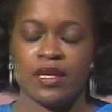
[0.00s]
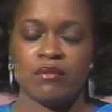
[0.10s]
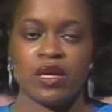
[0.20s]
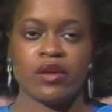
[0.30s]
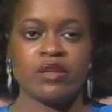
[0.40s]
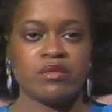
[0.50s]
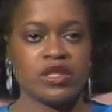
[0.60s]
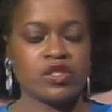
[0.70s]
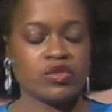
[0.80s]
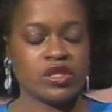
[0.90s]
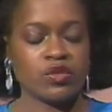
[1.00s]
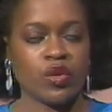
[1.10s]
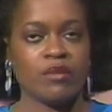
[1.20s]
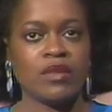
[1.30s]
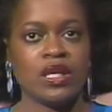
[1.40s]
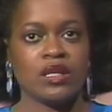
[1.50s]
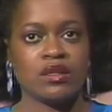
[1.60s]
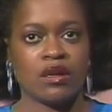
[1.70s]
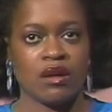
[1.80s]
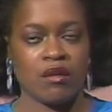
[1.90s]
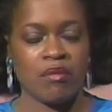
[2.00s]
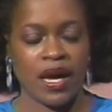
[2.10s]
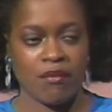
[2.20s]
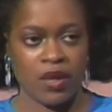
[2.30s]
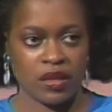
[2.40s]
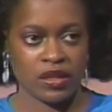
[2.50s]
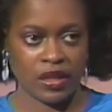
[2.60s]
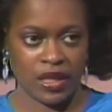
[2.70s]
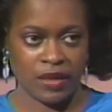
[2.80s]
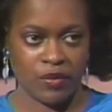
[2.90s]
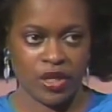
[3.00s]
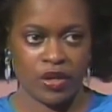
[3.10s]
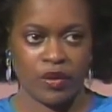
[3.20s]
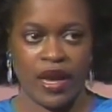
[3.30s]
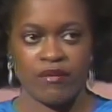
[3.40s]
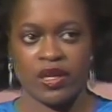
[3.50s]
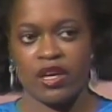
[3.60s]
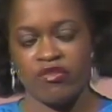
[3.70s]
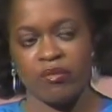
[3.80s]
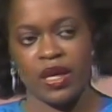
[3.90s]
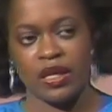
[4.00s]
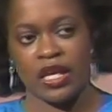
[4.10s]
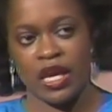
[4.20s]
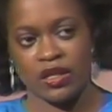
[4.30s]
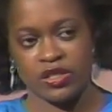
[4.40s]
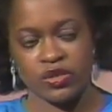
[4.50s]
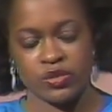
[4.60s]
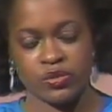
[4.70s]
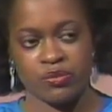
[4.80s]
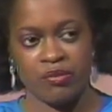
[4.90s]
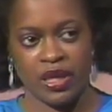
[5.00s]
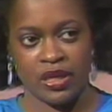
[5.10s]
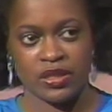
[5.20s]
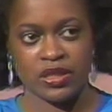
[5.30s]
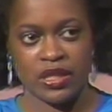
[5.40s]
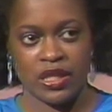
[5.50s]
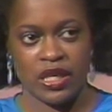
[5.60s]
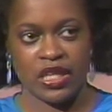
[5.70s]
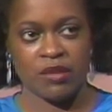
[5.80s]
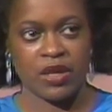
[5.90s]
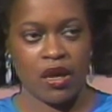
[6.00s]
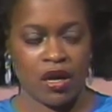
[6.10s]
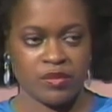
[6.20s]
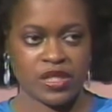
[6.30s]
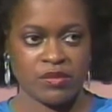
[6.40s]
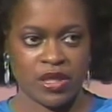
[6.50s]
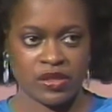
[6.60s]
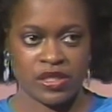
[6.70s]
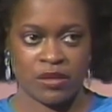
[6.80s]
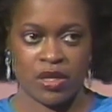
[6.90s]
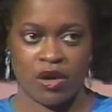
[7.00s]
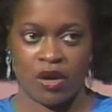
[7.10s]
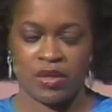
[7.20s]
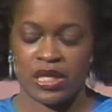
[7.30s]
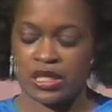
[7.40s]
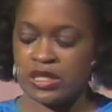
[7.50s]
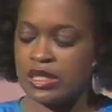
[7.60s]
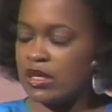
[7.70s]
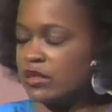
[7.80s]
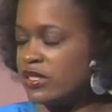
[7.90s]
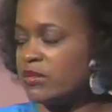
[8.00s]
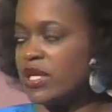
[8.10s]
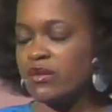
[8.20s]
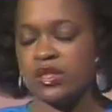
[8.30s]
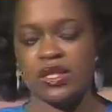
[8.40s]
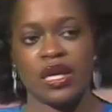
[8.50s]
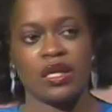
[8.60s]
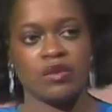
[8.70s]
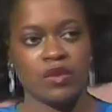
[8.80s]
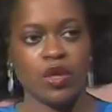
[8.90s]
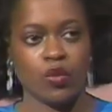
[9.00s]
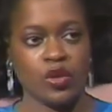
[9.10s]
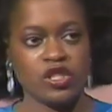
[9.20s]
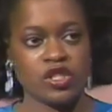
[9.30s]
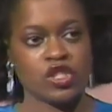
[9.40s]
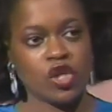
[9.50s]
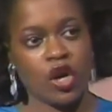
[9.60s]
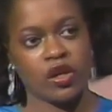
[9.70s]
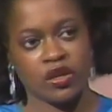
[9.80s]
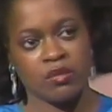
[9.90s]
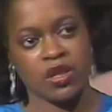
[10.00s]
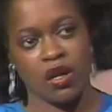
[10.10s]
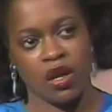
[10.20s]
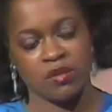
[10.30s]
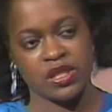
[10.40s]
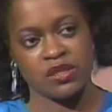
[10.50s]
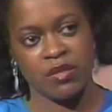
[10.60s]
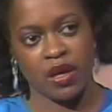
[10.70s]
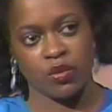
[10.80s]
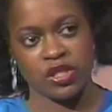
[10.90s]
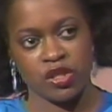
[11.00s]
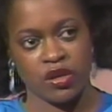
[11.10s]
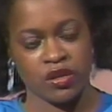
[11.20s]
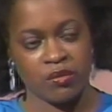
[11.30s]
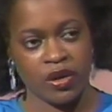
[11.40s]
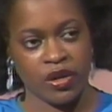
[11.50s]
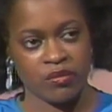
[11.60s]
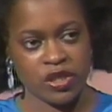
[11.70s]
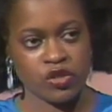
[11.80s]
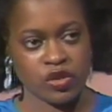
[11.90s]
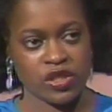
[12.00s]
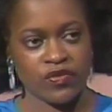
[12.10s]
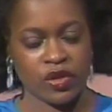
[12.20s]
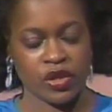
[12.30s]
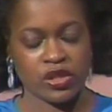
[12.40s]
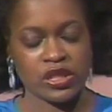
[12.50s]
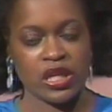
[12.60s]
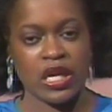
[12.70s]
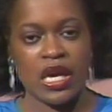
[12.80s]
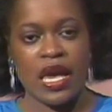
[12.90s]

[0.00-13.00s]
the Married Mistress, we meet bimonthly. We don't have enough men yet to meet in the Monogamous Male seminar because Smitty was saying we just started the Monogamous Male. We started the Married Mistress first.